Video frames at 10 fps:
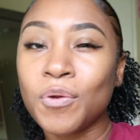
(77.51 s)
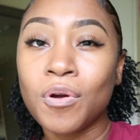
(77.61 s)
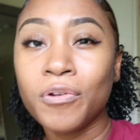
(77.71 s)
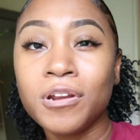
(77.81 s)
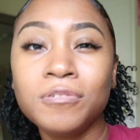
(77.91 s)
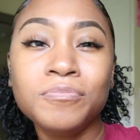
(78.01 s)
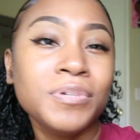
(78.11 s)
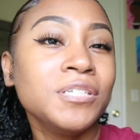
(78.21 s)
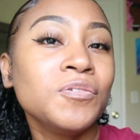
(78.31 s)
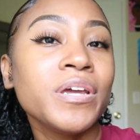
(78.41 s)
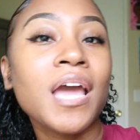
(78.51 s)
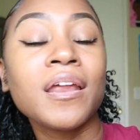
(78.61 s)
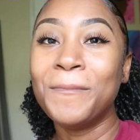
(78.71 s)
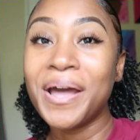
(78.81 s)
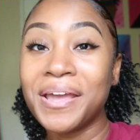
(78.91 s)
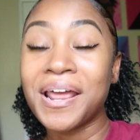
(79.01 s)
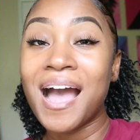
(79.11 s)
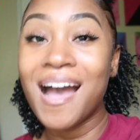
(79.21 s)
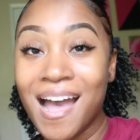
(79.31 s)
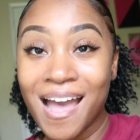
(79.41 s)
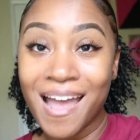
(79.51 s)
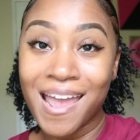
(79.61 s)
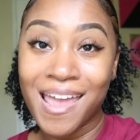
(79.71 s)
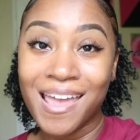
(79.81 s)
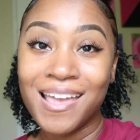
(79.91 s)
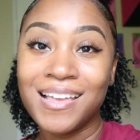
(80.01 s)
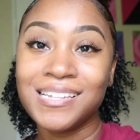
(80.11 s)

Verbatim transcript: what we're gonna be doing, I, but I